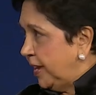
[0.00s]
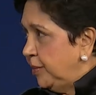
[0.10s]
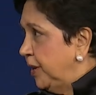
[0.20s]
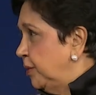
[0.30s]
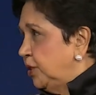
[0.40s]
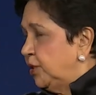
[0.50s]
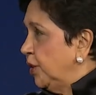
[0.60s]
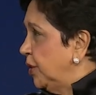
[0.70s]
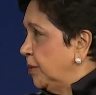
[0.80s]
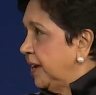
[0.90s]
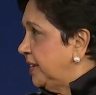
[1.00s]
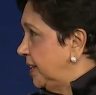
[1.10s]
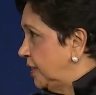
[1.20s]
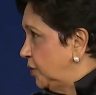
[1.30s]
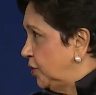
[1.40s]
anybody was talking about
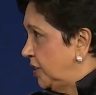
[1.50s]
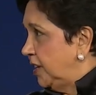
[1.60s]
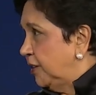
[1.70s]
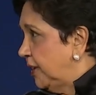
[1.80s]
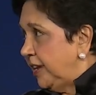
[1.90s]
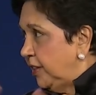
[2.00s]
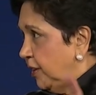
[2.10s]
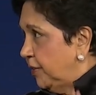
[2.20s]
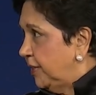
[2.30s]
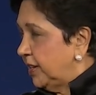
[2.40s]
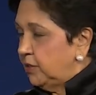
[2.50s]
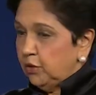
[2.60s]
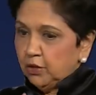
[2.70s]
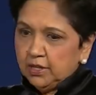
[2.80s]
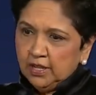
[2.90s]
ESG or anything of that
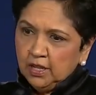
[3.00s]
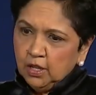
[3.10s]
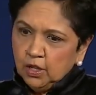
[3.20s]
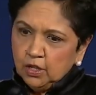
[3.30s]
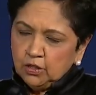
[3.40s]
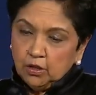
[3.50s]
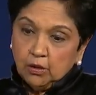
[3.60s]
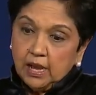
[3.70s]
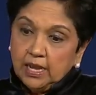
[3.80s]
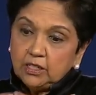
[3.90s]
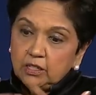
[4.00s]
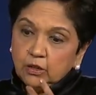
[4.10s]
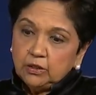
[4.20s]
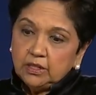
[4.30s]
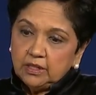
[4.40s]
sort. So I just
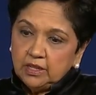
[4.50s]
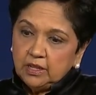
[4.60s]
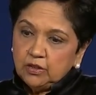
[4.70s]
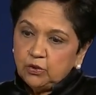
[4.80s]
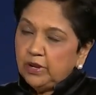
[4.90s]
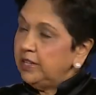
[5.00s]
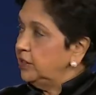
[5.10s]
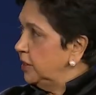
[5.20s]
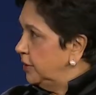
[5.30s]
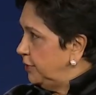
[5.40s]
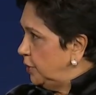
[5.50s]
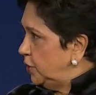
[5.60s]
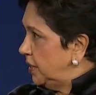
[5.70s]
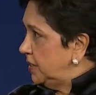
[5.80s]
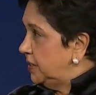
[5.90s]
looked at the trends in the
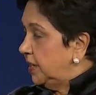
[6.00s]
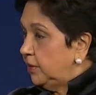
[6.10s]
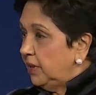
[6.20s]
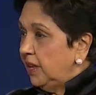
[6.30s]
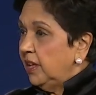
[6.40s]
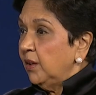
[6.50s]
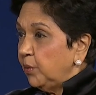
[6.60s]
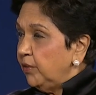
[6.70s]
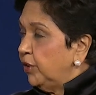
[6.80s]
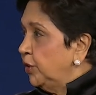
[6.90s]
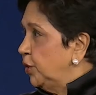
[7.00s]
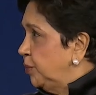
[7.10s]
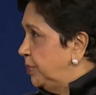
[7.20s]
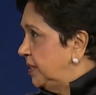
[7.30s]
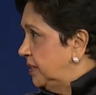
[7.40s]
future and said, we've got to do
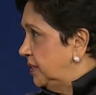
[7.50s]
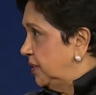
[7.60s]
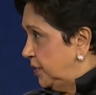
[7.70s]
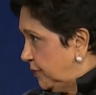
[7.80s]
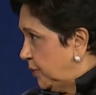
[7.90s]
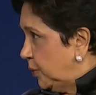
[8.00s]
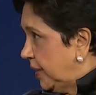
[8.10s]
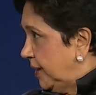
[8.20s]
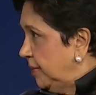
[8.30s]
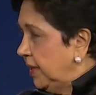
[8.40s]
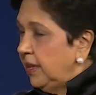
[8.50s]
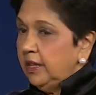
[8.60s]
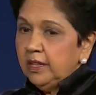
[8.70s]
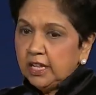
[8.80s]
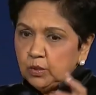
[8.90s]
business a different way.
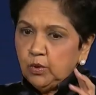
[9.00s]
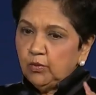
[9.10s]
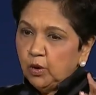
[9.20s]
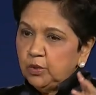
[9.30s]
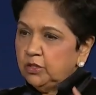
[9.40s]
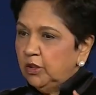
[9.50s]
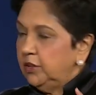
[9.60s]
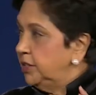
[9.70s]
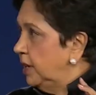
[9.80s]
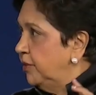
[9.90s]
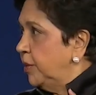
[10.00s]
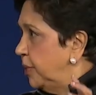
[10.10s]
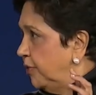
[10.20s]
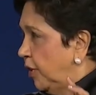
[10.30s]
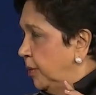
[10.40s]
Yes, we've always got to deliver
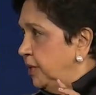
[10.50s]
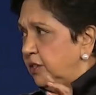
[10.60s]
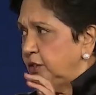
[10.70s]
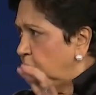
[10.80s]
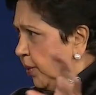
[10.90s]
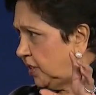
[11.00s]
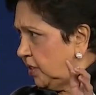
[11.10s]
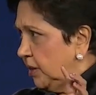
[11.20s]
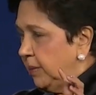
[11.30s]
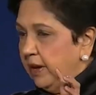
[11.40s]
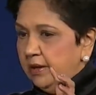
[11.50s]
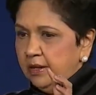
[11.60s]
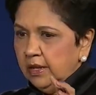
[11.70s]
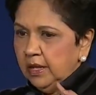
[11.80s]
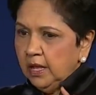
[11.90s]
performance. There's no question about it.
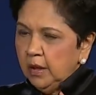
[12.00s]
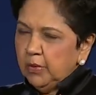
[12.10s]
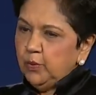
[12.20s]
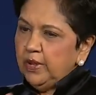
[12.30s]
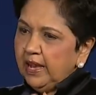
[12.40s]
But we